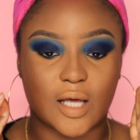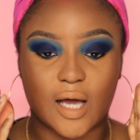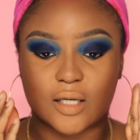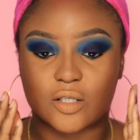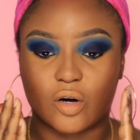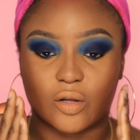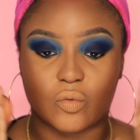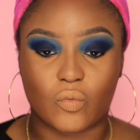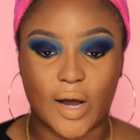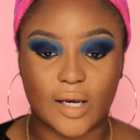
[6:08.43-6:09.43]
that are the
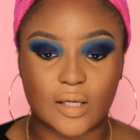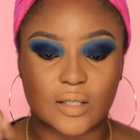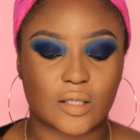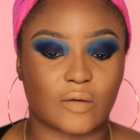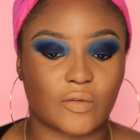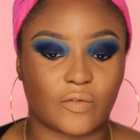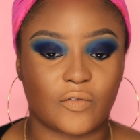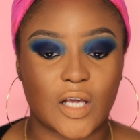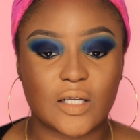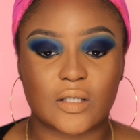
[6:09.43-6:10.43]
widest of the
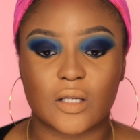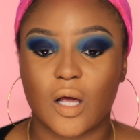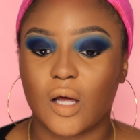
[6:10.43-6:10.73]
face.